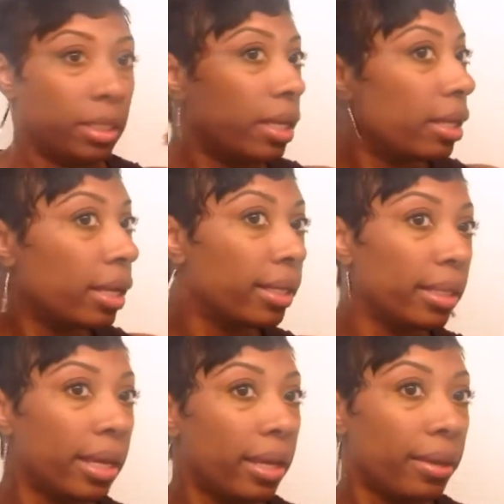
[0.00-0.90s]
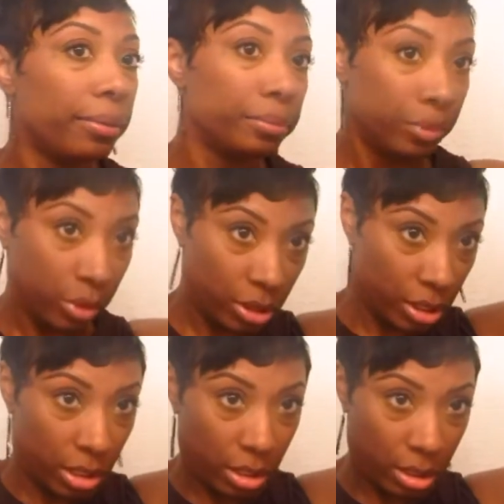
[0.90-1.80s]
that like that. You
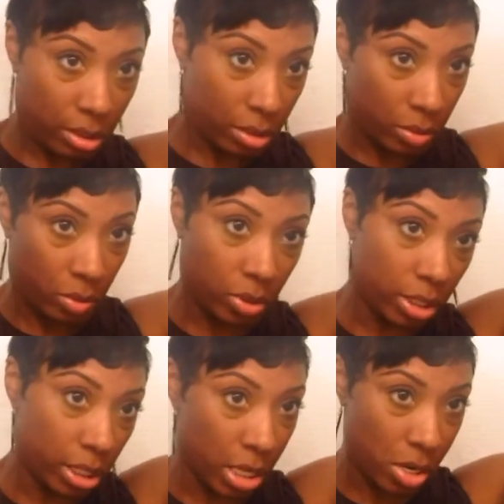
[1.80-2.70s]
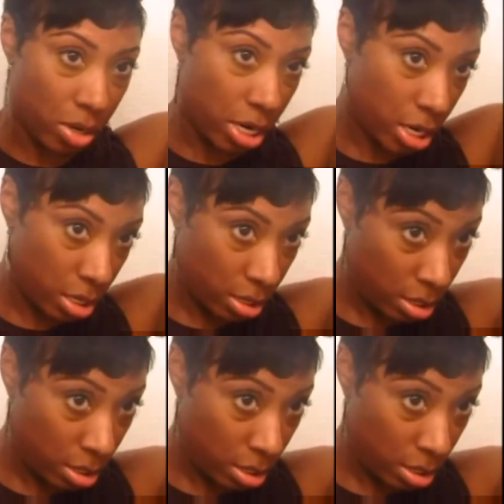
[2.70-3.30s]
see this? We'll get all that.